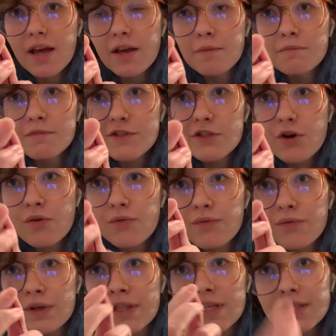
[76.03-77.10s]
So
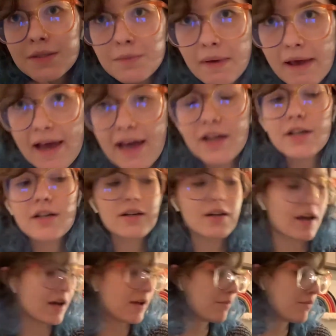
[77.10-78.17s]
for this
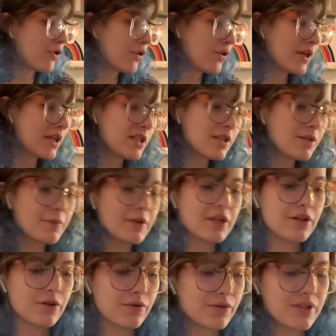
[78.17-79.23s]
pattern, I'm going to be
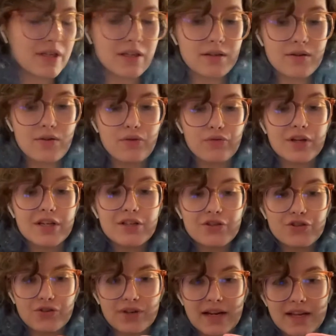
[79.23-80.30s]
using 3
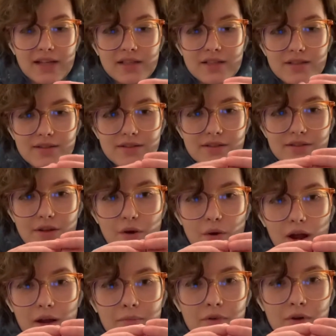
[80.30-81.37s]
strands. So
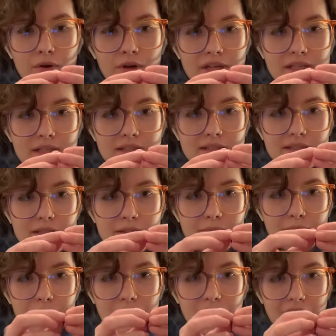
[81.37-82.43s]
I'm going to
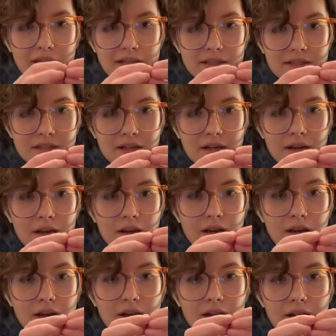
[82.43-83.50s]
split
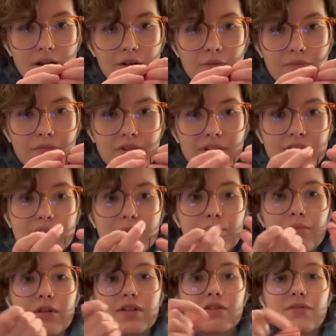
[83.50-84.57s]
this
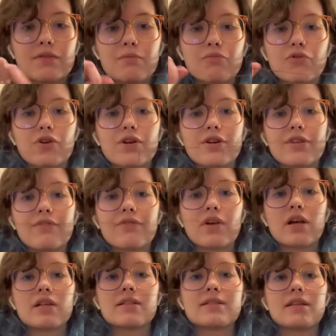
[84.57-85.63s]
piece of embroidery
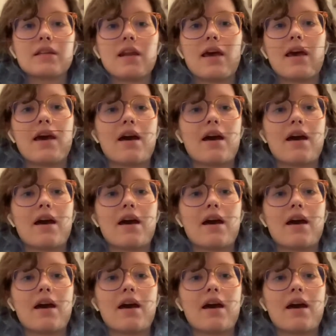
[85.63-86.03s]
floss in half.